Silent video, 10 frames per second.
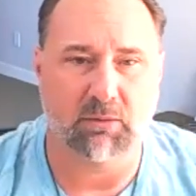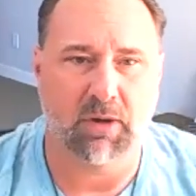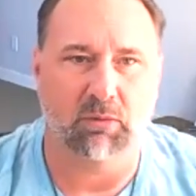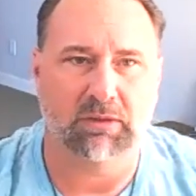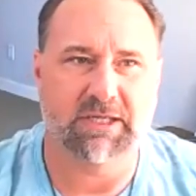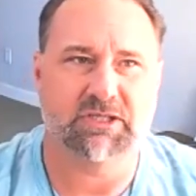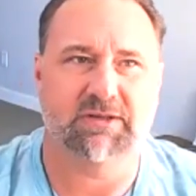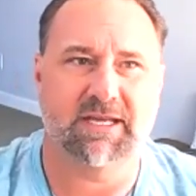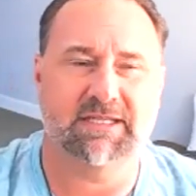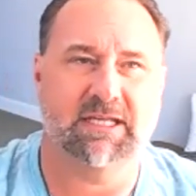Where
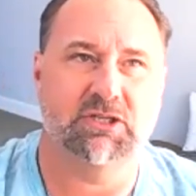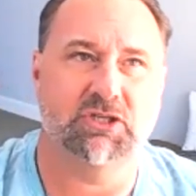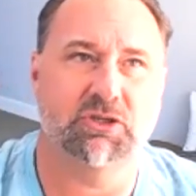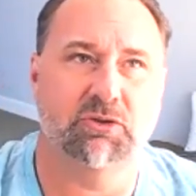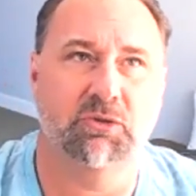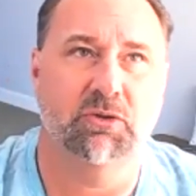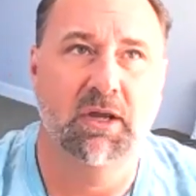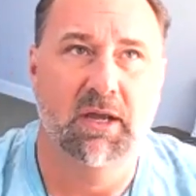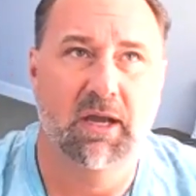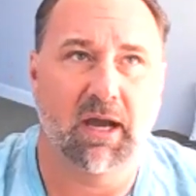religion they teach you,
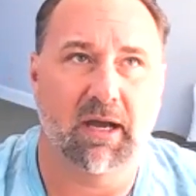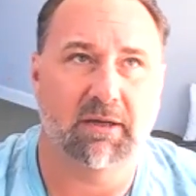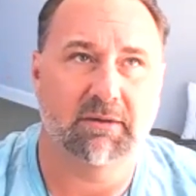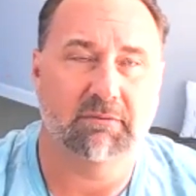uh,